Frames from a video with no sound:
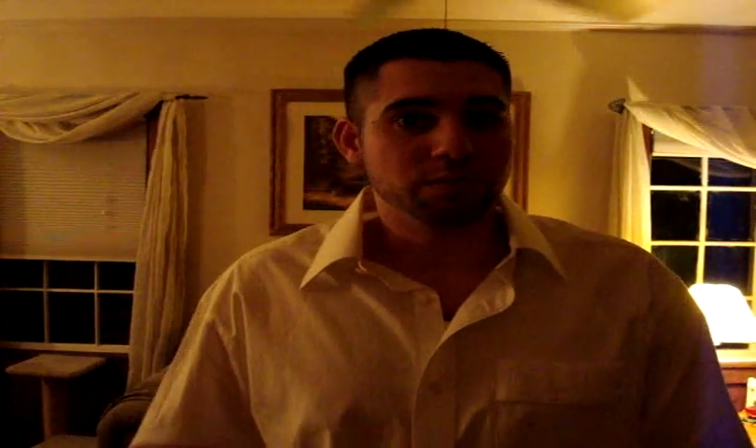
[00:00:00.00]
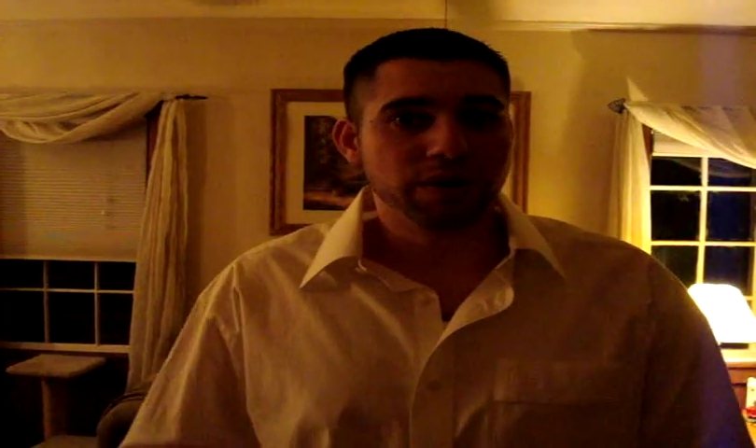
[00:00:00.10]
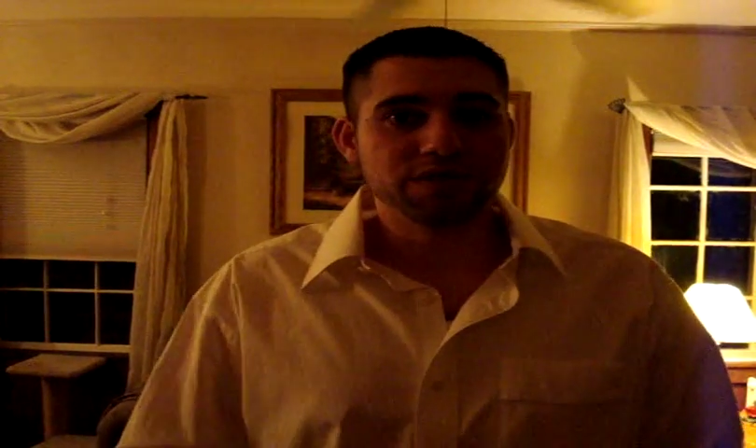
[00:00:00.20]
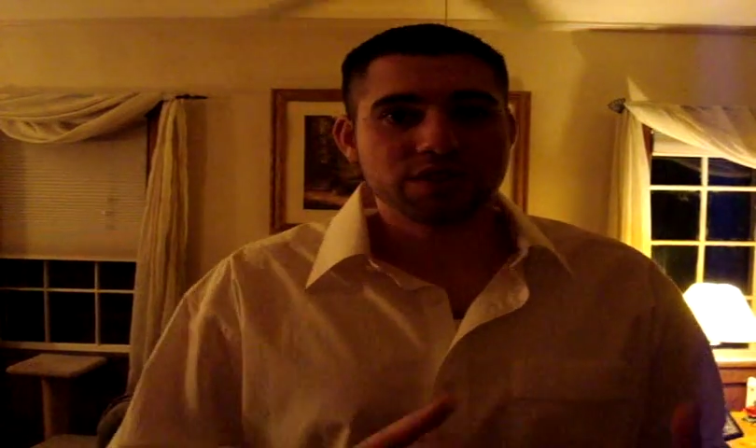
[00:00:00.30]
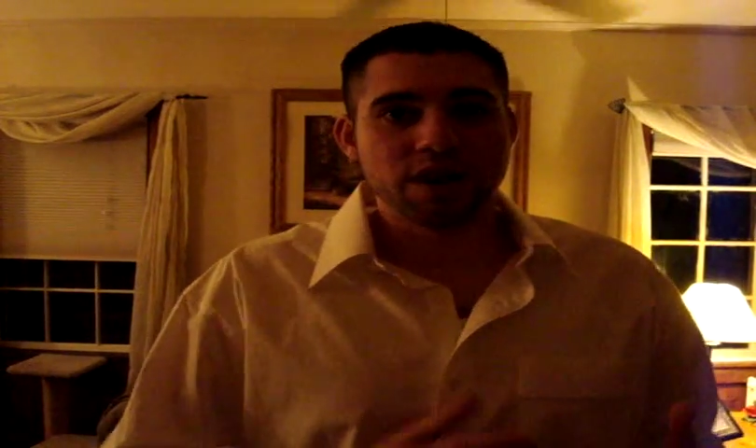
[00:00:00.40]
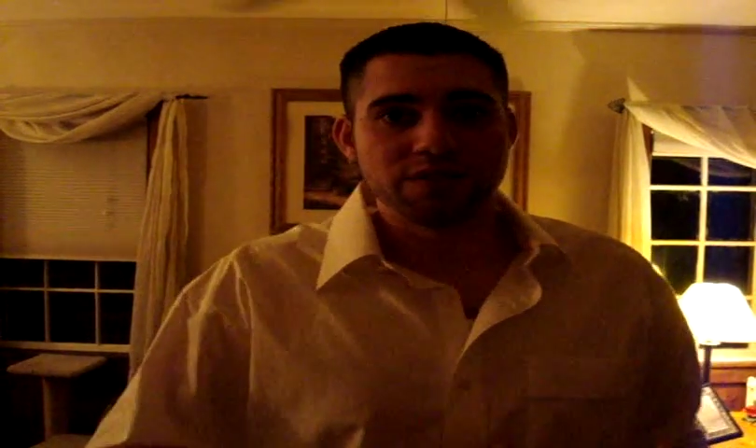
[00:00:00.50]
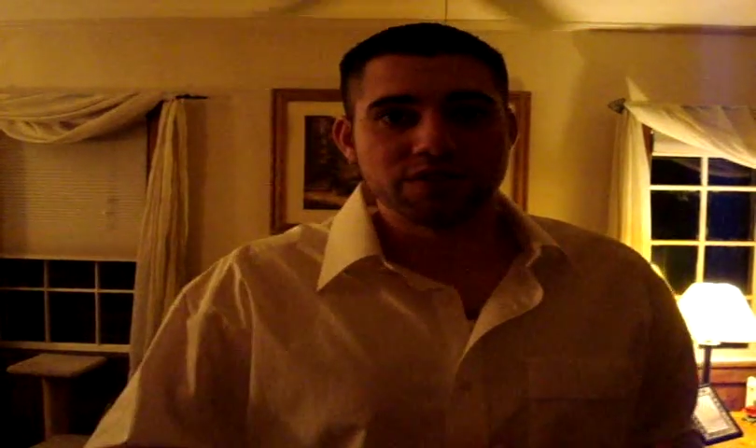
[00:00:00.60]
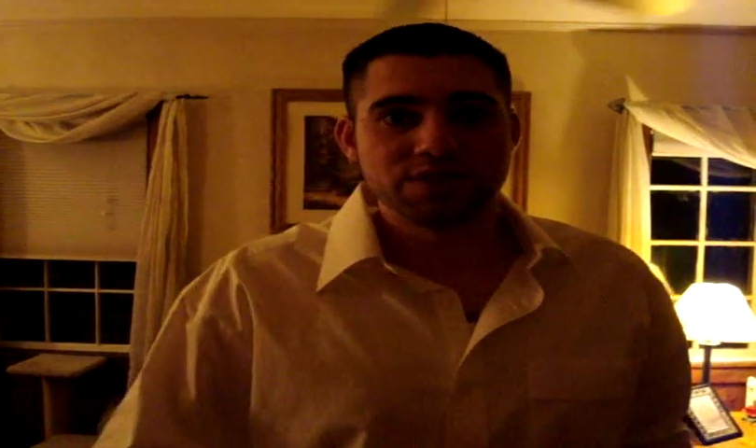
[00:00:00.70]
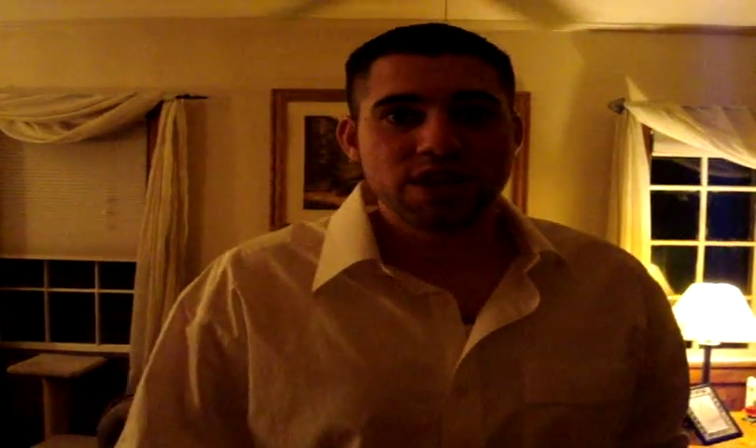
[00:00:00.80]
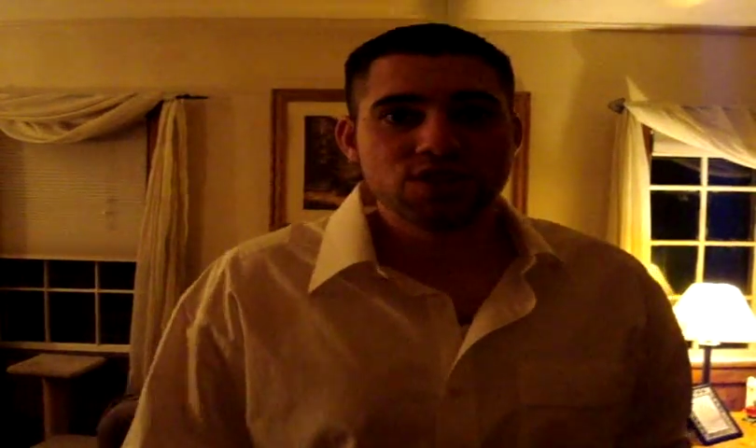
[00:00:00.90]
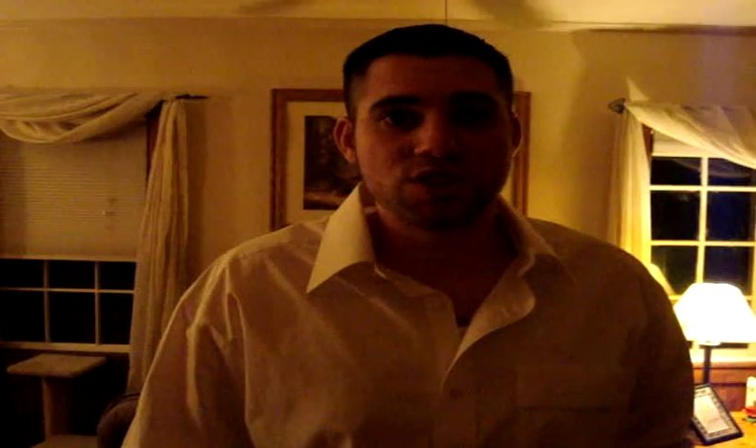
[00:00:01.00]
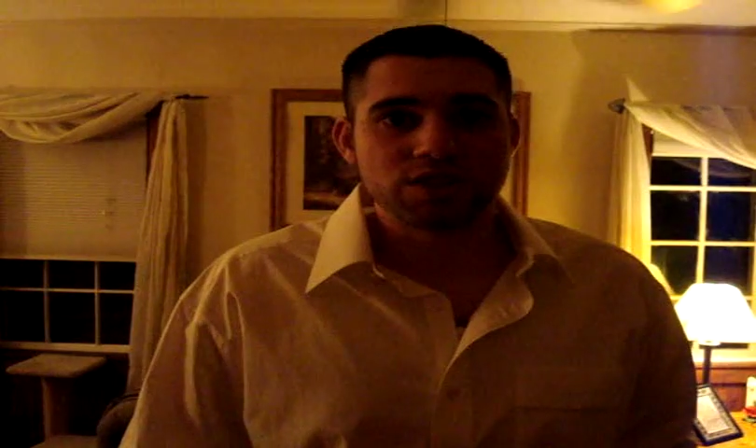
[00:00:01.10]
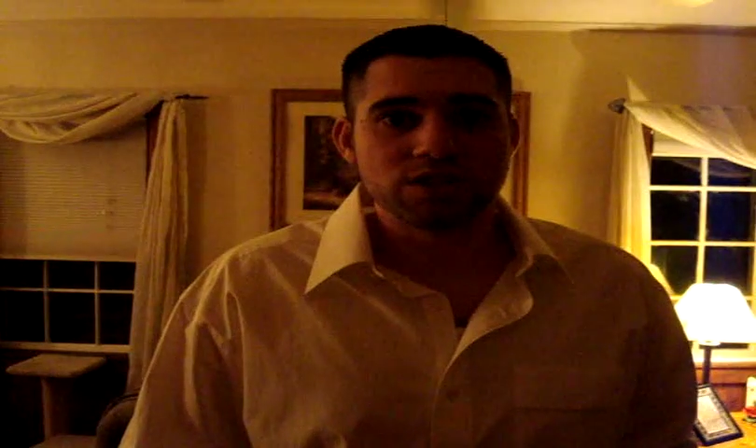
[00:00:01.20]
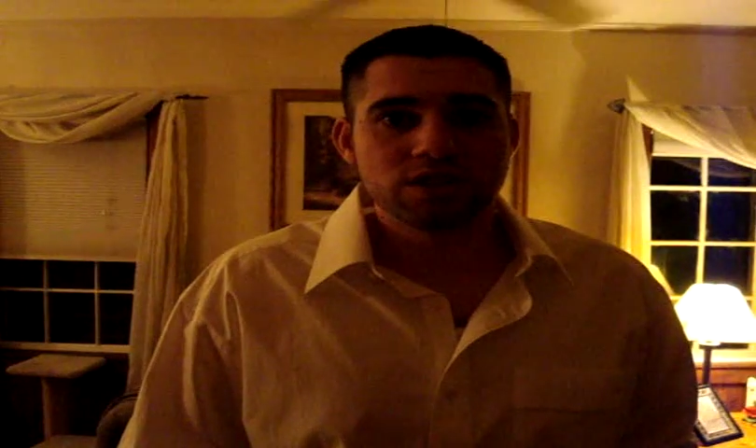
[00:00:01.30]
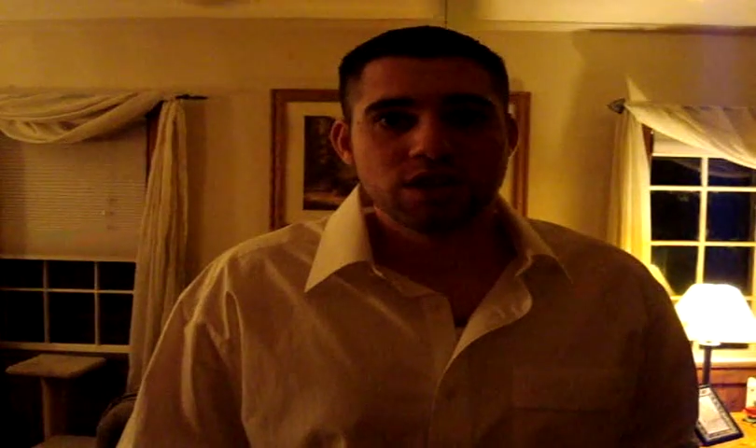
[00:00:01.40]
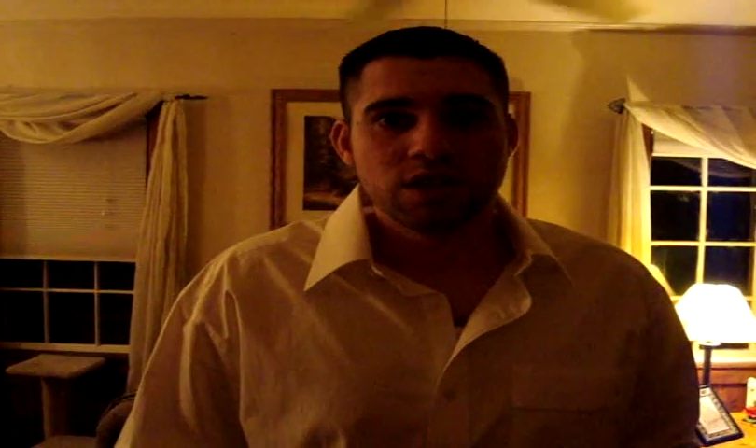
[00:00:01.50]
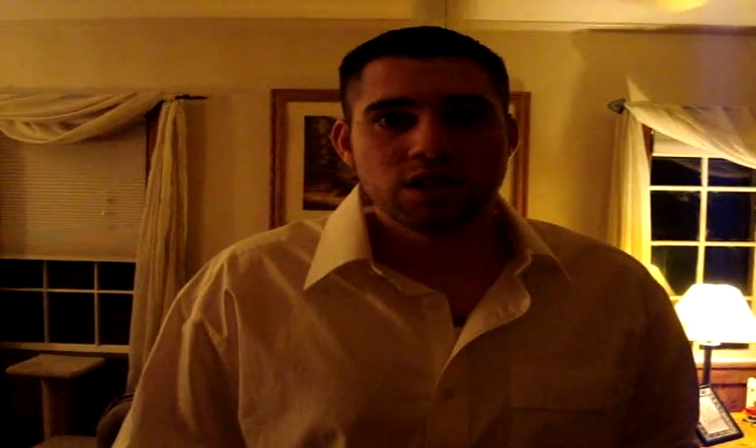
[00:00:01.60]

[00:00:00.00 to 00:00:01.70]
in the previous conversation,